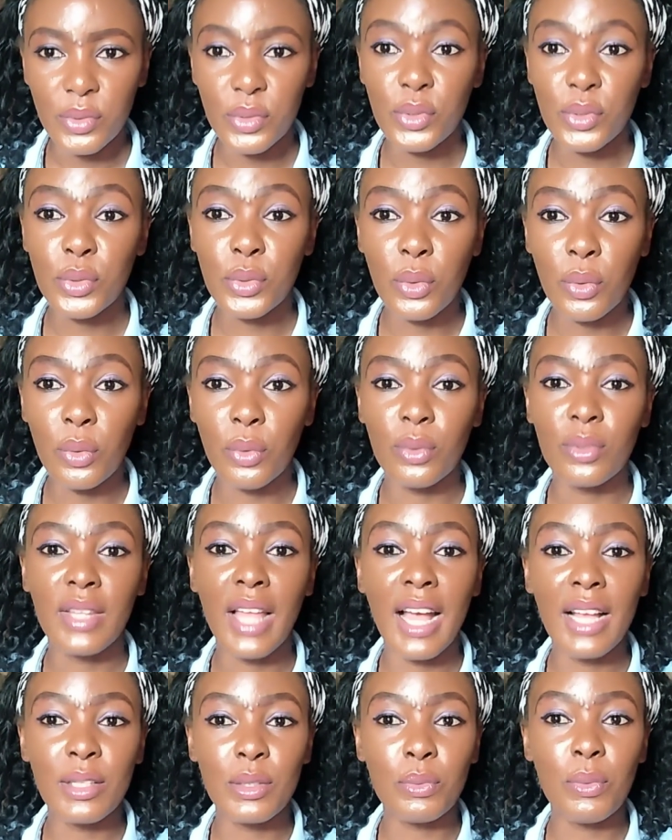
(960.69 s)
So
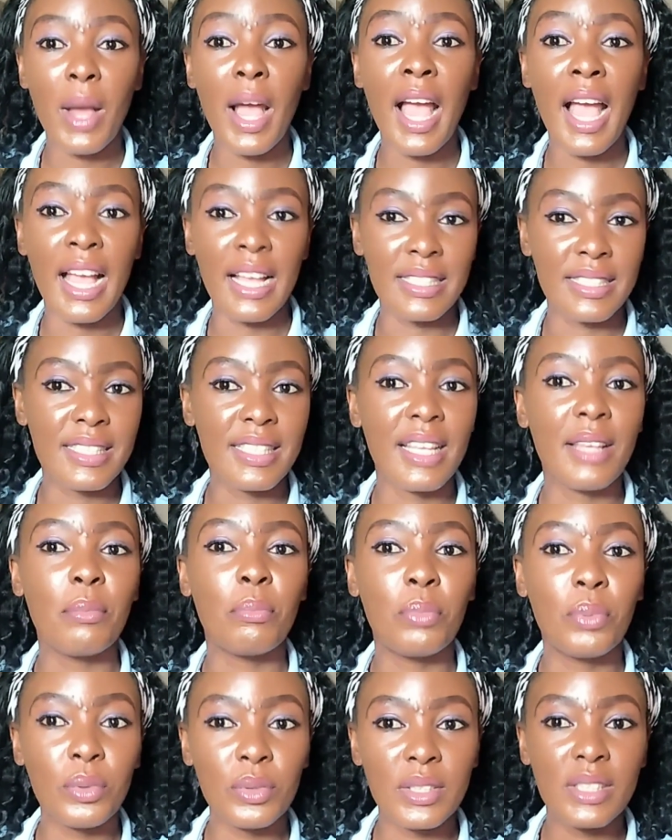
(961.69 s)
that's why I say
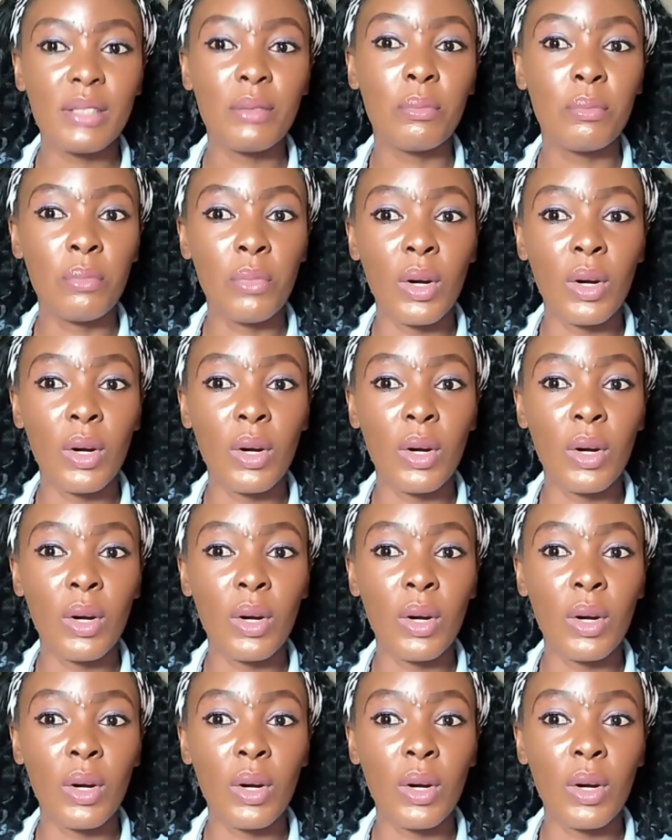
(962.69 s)
put